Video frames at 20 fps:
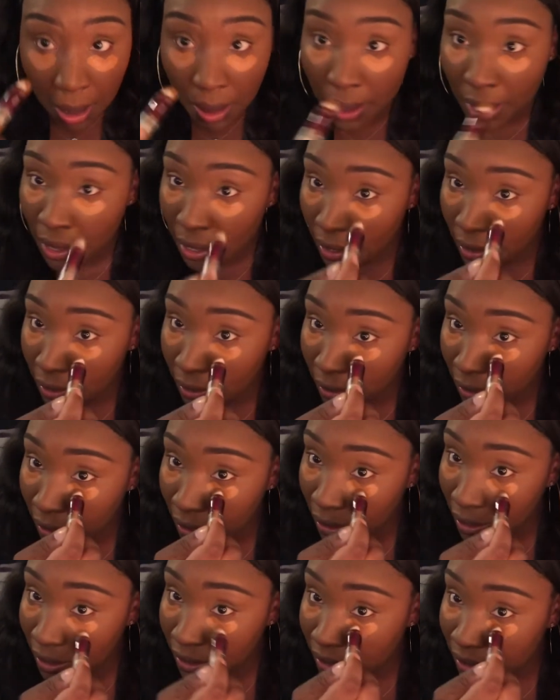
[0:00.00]
And
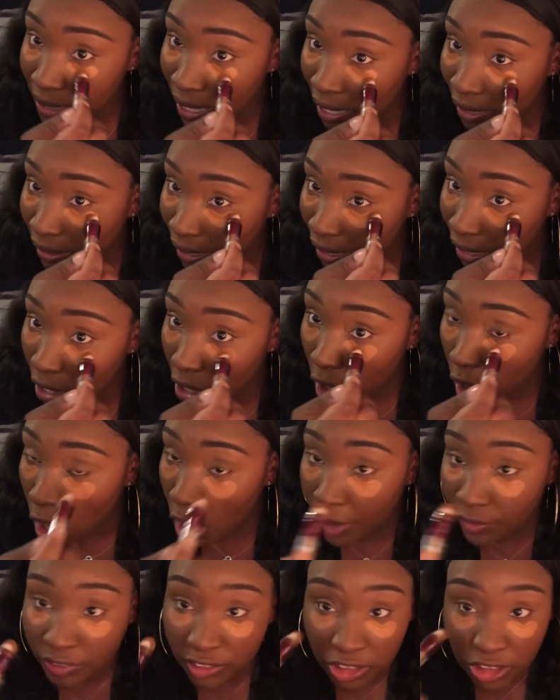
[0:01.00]
it's got like an
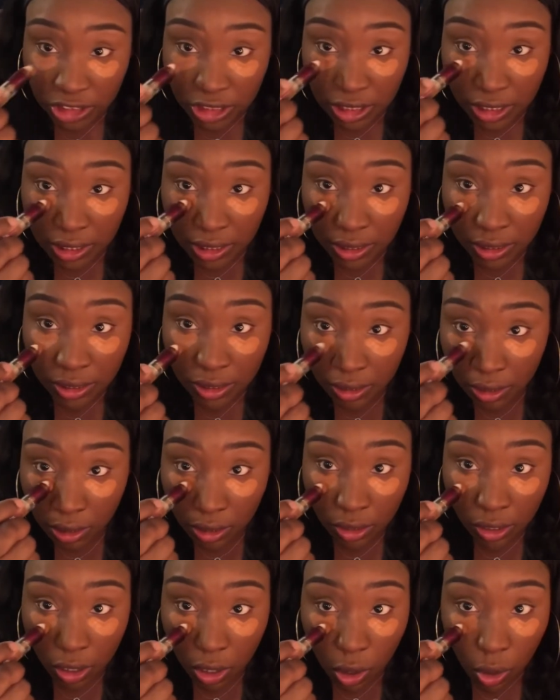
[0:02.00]
orangey
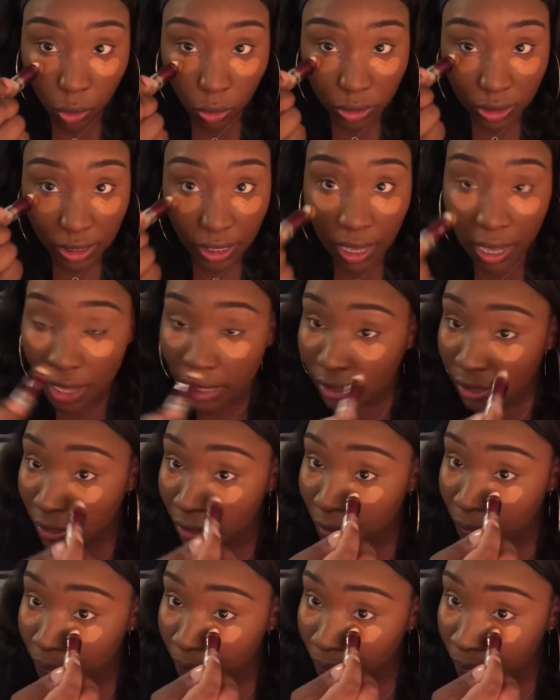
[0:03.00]
golden
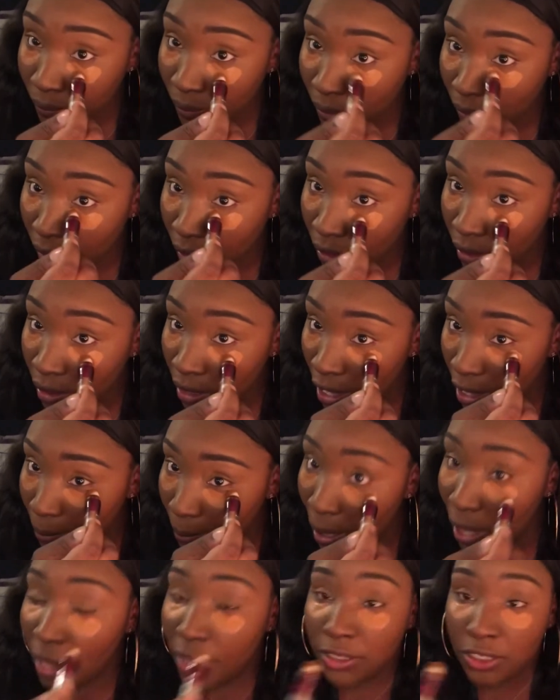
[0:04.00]
color, and
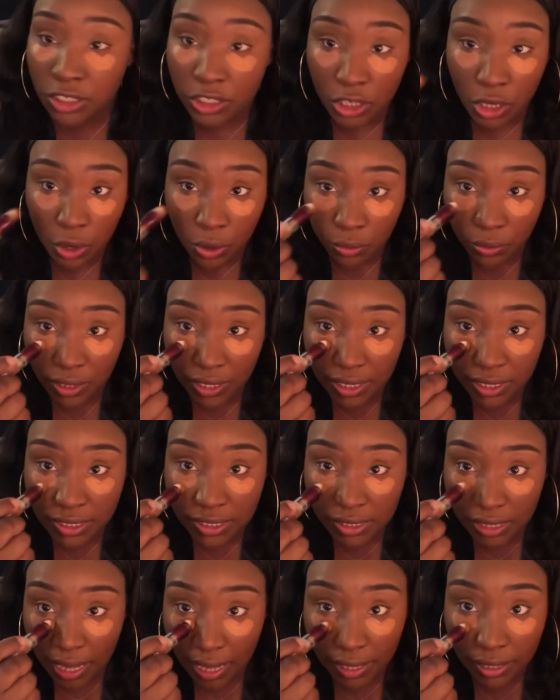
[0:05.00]
my undertone
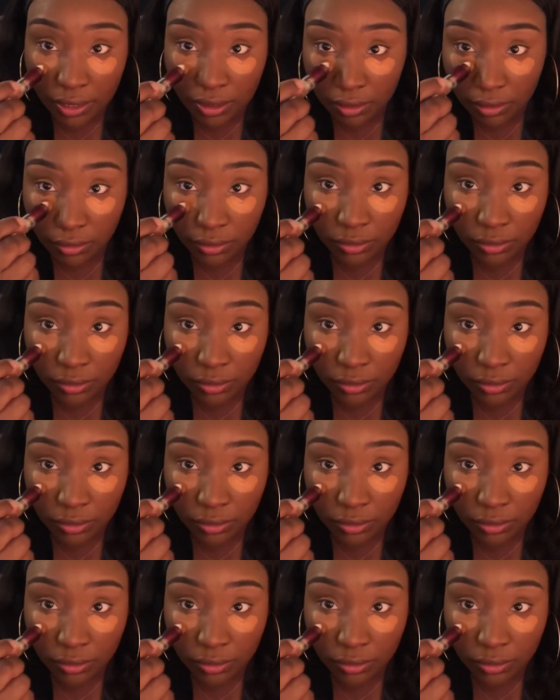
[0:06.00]
is like